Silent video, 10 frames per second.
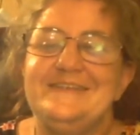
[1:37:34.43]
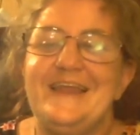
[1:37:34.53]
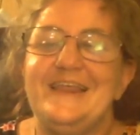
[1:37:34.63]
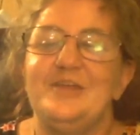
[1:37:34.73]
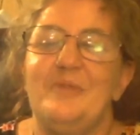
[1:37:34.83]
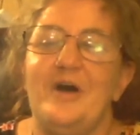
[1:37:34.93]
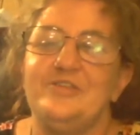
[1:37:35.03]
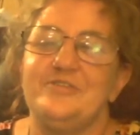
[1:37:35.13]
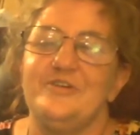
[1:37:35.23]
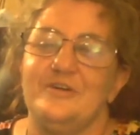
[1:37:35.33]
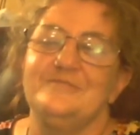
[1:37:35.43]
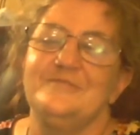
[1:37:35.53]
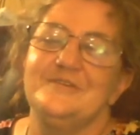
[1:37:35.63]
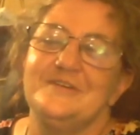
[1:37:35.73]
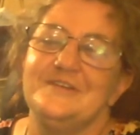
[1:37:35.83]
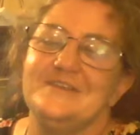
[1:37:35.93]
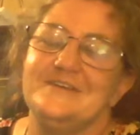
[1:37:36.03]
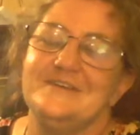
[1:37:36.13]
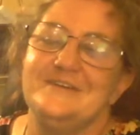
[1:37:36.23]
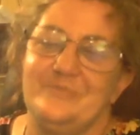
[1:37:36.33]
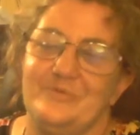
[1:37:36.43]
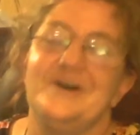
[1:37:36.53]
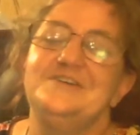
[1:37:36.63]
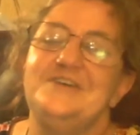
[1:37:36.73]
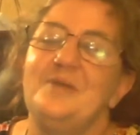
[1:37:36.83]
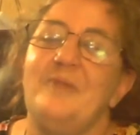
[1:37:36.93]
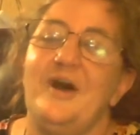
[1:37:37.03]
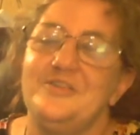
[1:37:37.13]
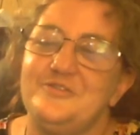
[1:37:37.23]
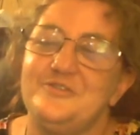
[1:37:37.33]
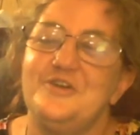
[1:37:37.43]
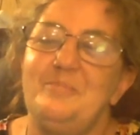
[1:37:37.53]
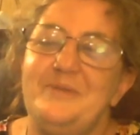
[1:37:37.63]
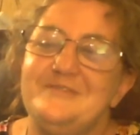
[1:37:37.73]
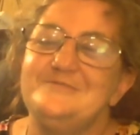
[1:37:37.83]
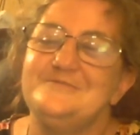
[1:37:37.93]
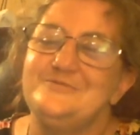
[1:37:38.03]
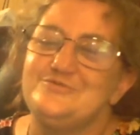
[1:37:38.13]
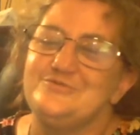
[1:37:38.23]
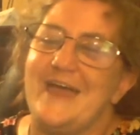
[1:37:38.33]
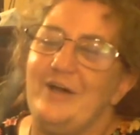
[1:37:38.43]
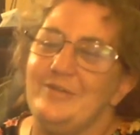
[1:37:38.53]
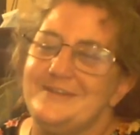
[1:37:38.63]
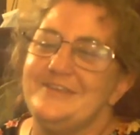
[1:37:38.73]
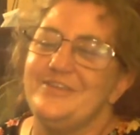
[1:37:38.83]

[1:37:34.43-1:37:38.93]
That little monster, or well, young monster, don't be growling.